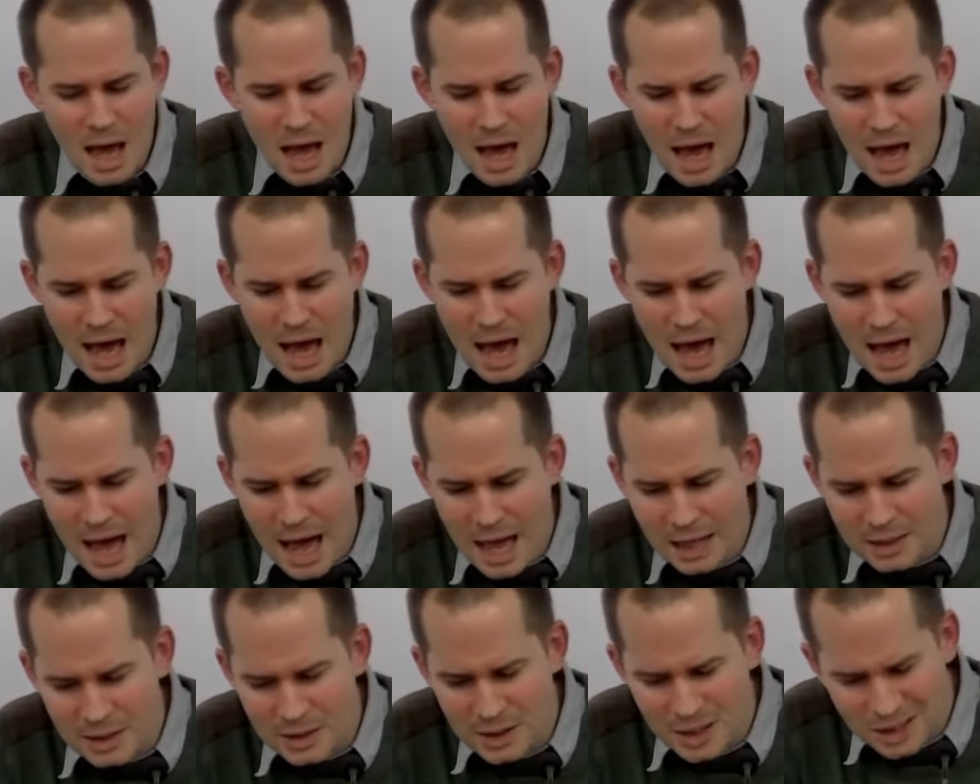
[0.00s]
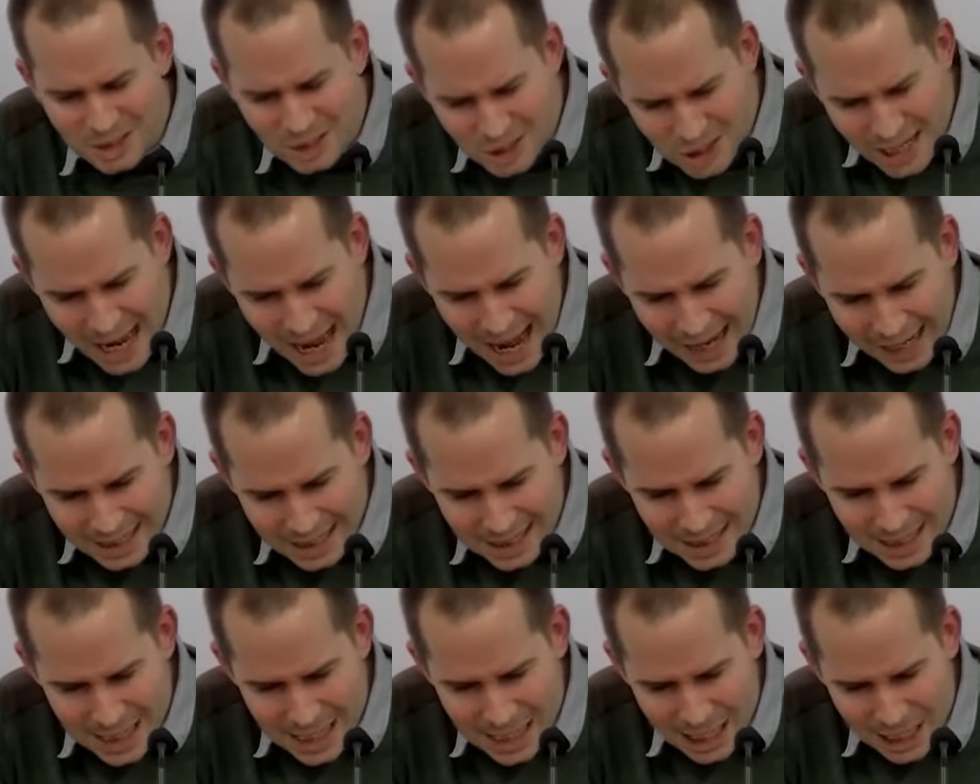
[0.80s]
and
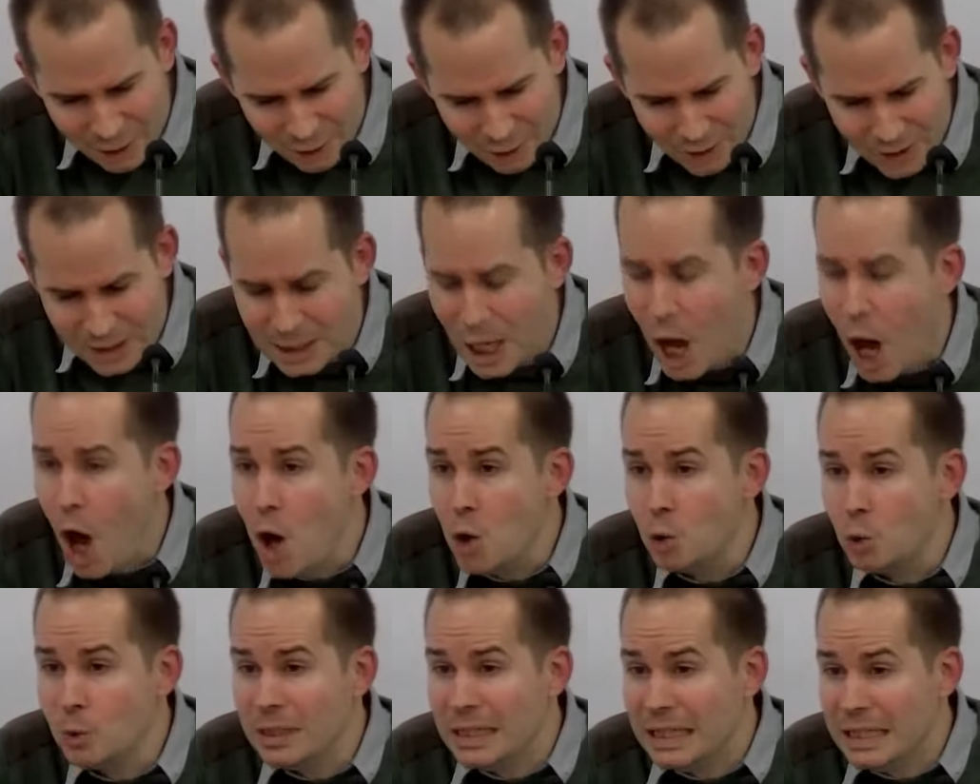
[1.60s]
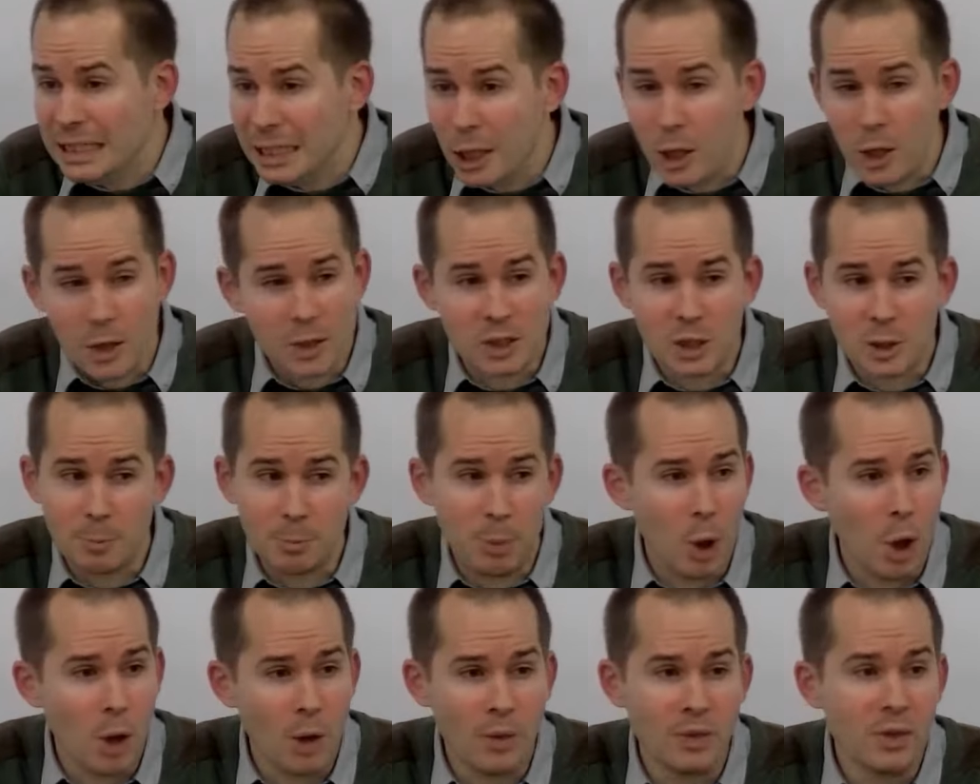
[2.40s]
dejected if he'd only looked
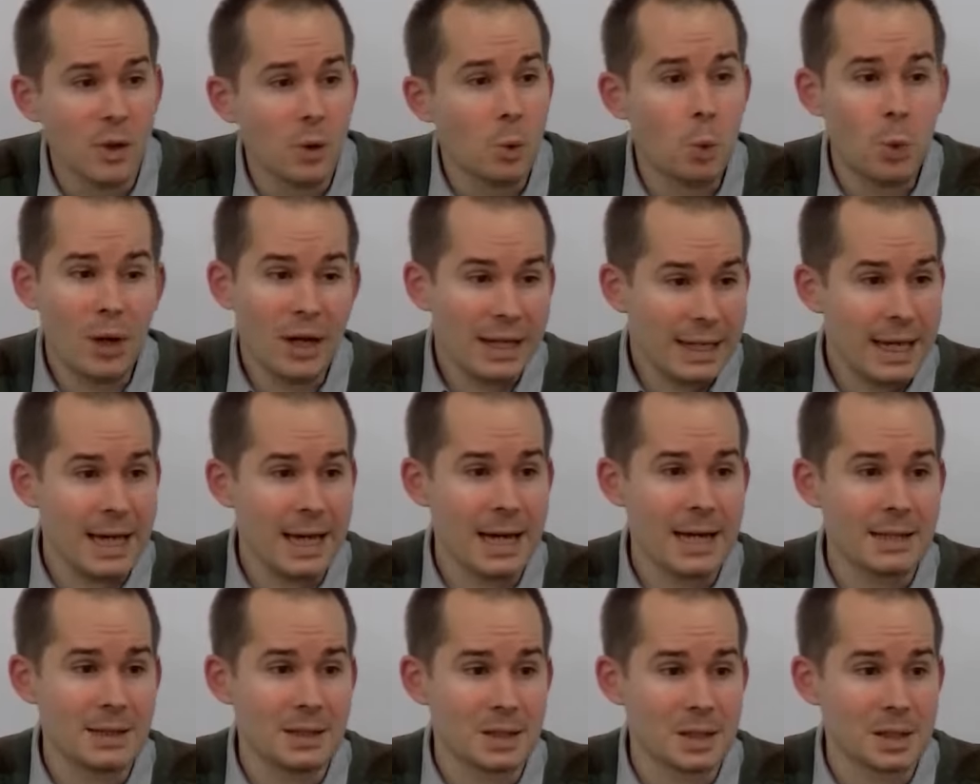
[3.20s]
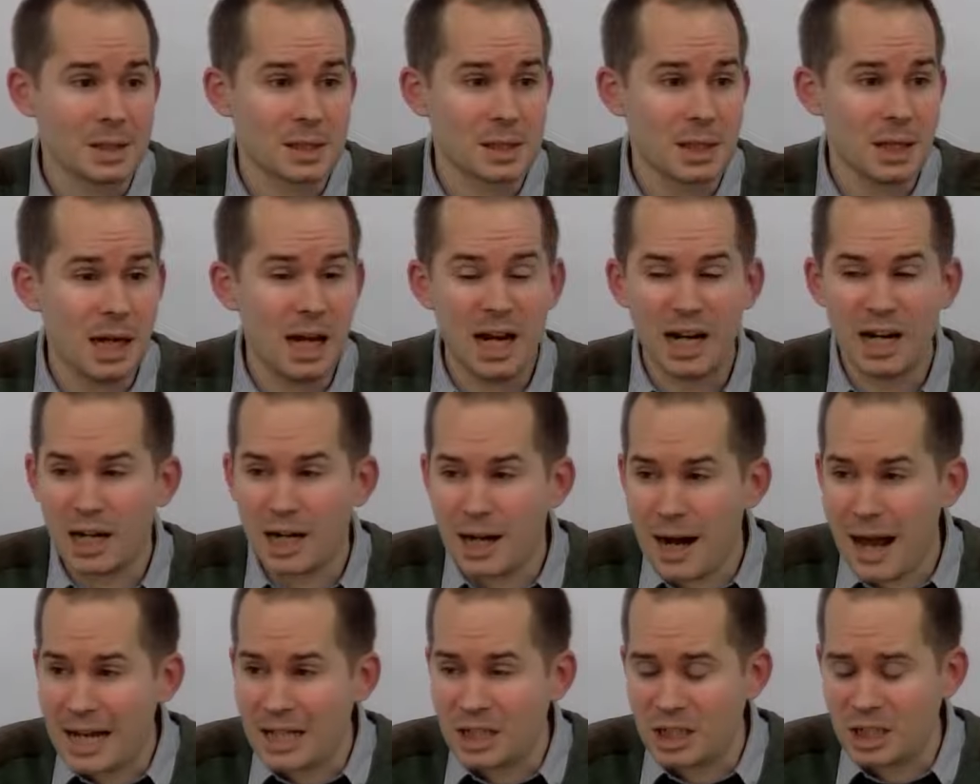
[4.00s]
upon the wicked
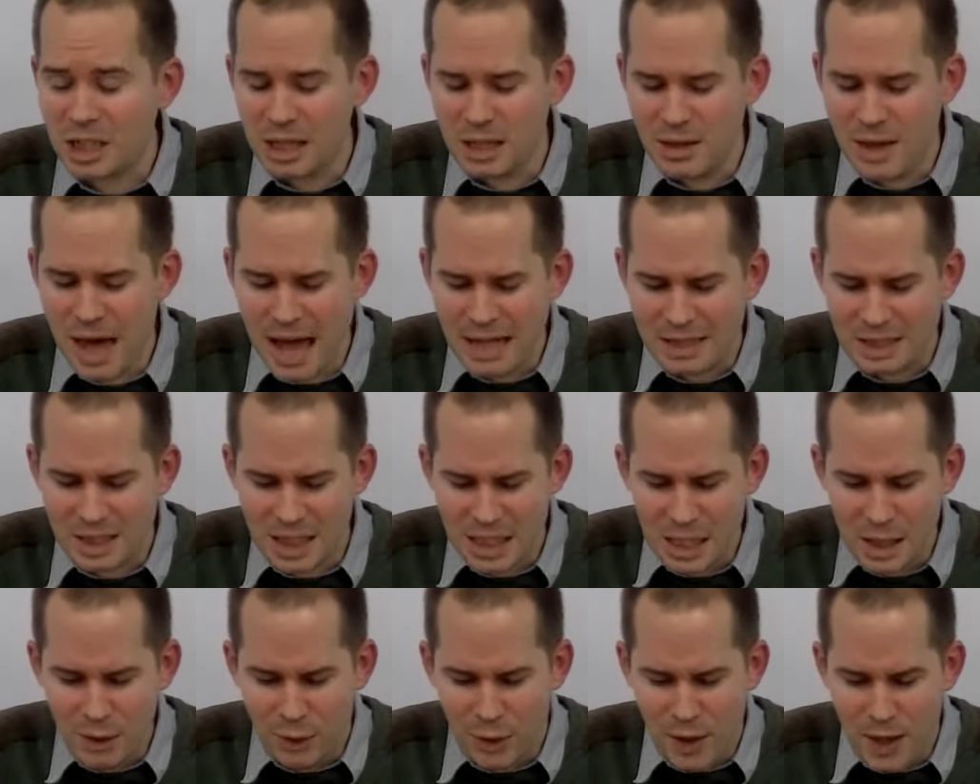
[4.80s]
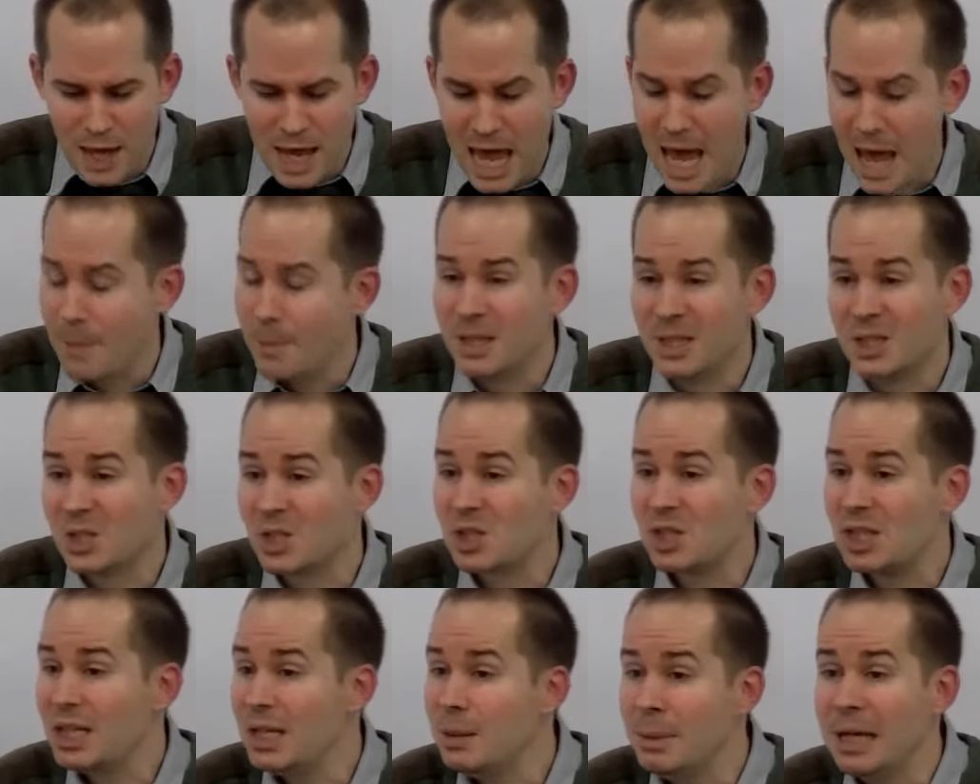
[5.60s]
gnashing their teeth at him and
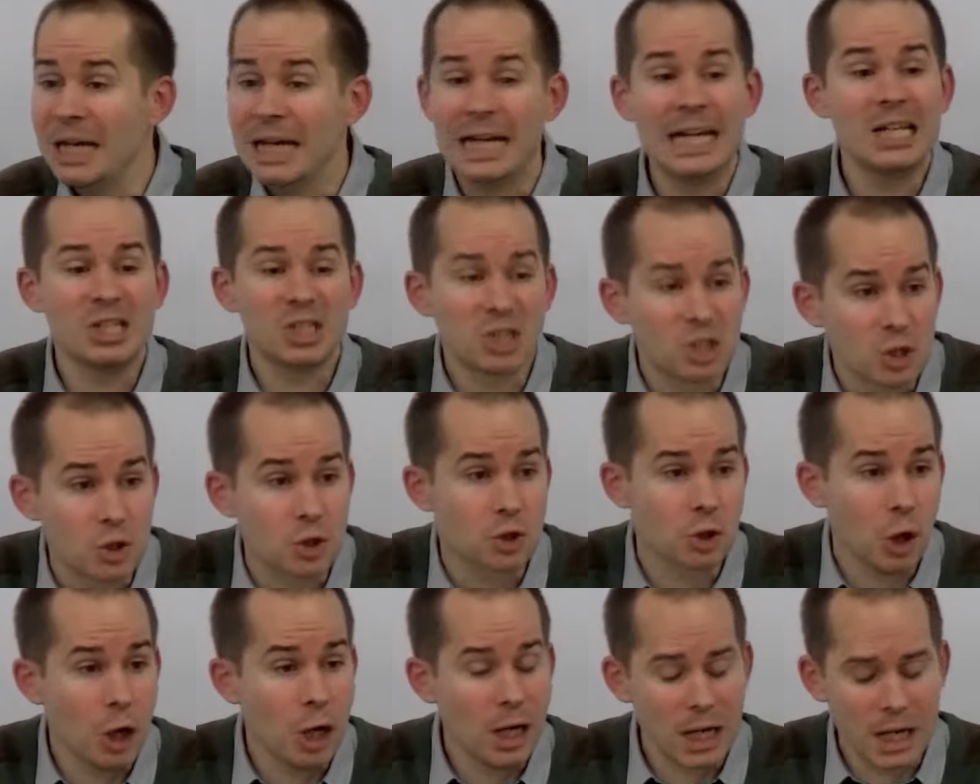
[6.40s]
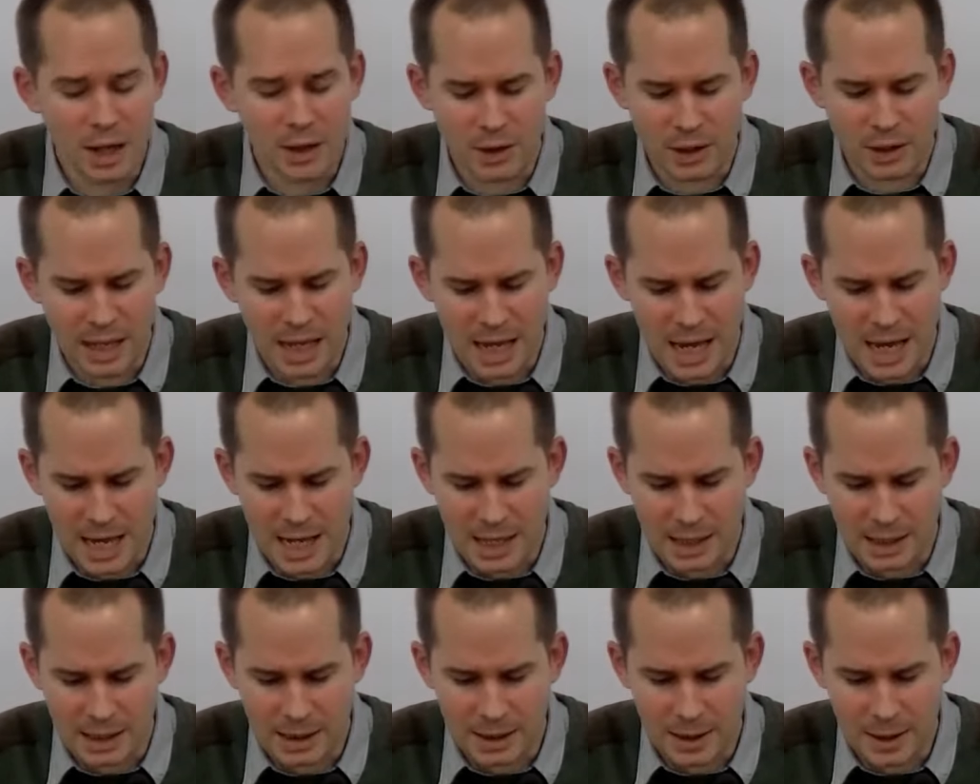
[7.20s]
seemingly stronger than
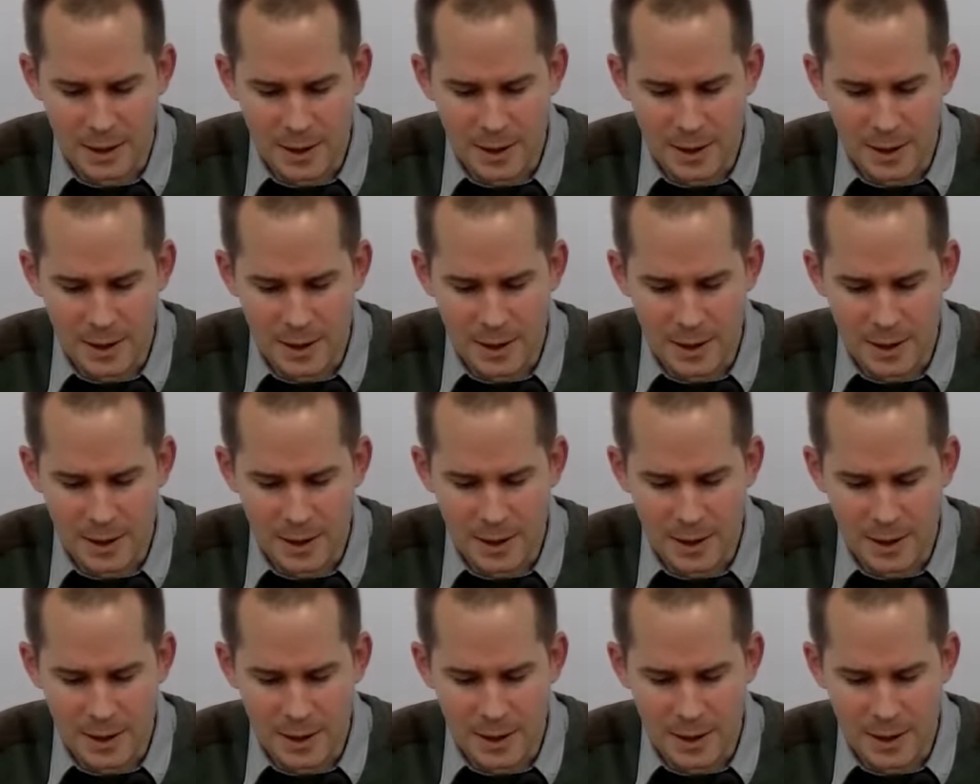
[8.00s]
he.